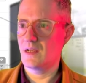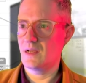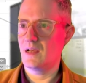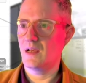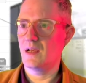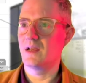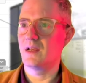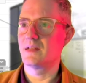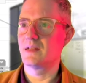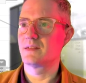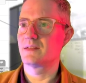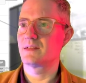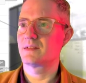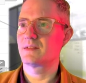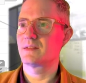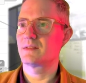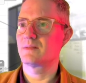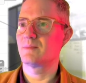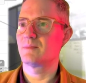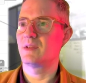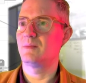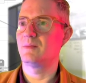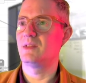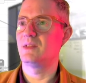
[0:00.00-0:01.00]
and
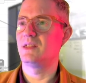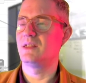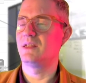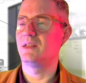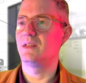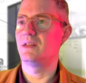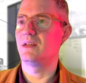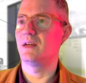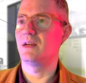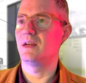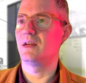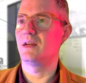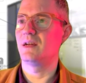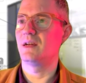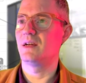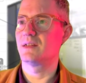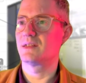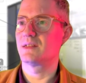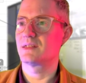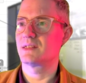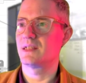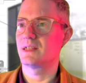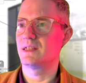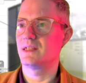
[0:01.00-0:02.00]
maybe
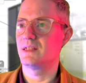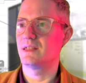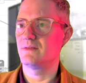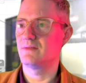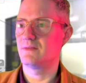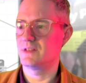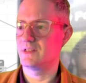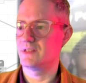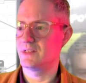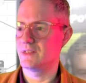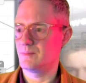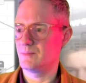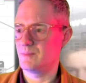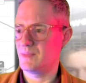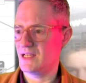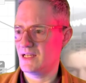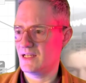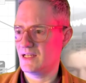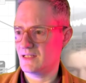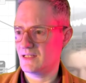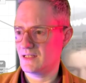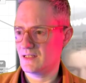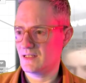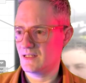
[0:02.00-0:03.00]
send it further
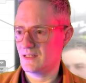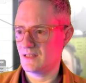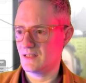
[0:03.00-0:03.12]
back,